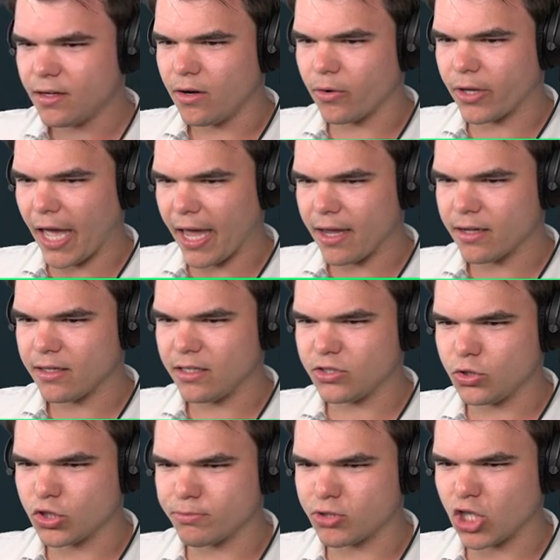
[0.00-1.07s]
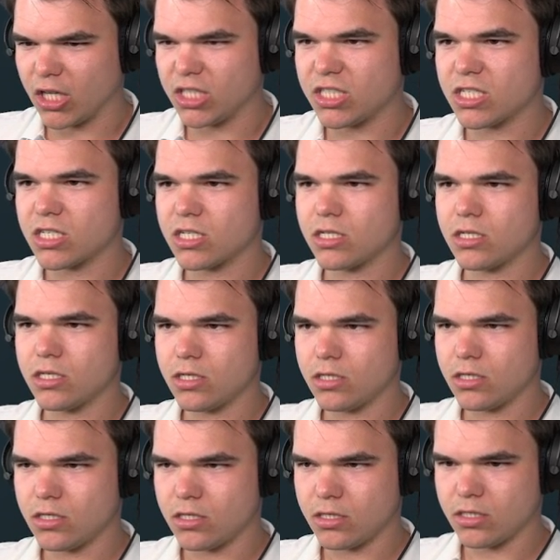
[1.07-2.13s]
Okay, let's do some stunts.
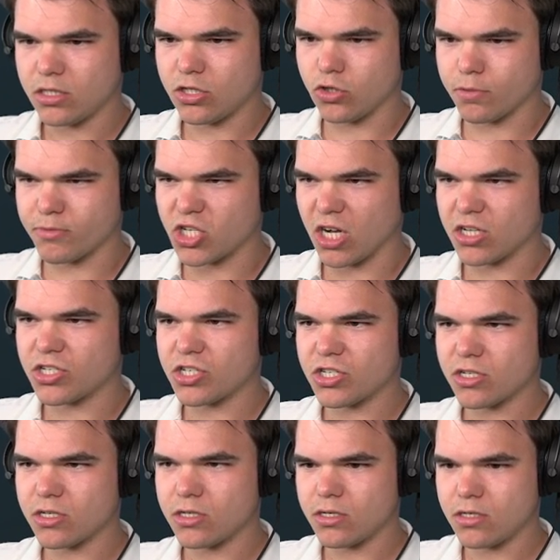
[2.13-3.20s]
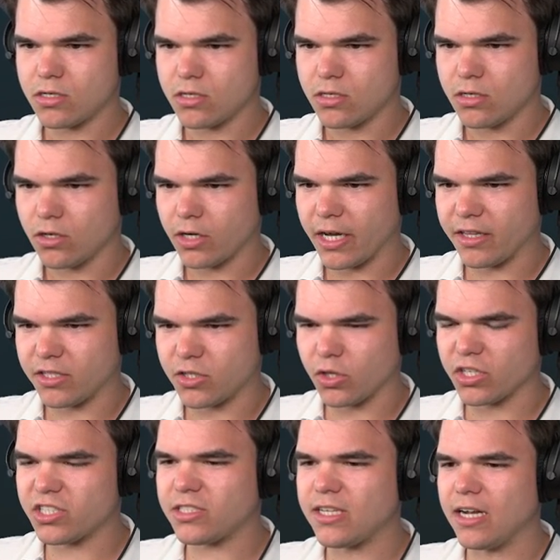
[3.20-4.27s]
Let's do some stunts. Okay, so
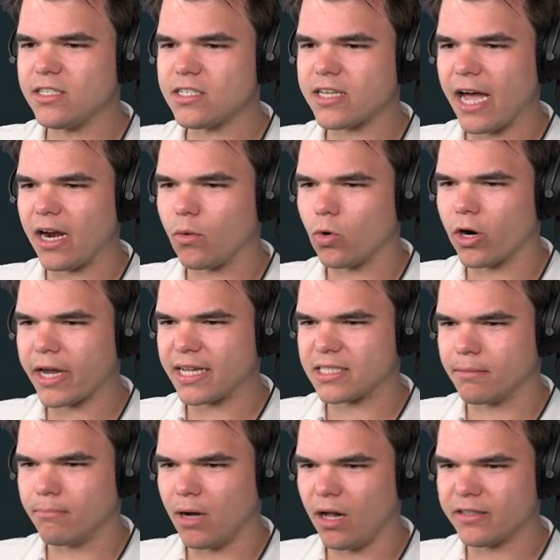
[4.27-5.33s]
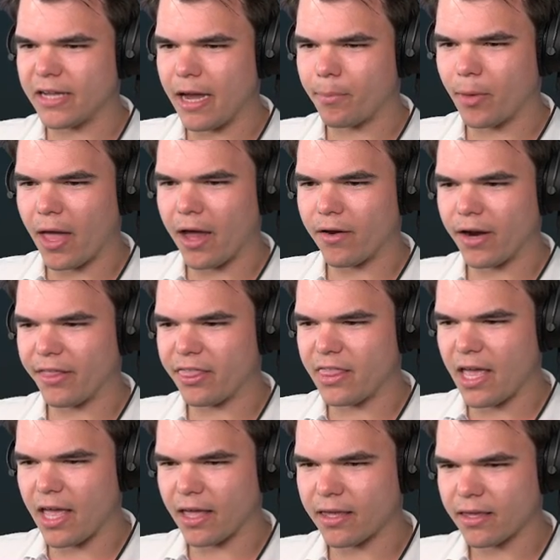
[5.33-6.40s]
the stunts kind of work as a multiplier, I
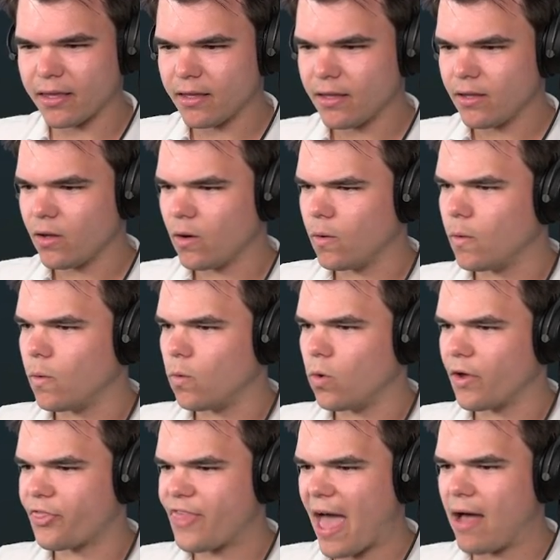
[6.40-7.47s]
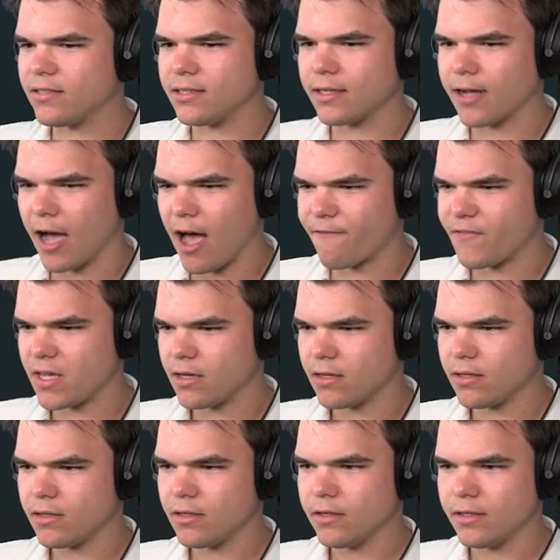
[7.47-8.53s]
think. Oh, 1,000 coffee.
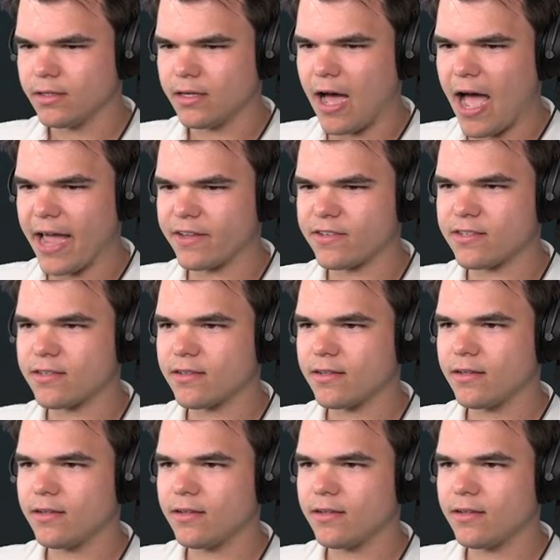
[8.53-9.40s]
Nice.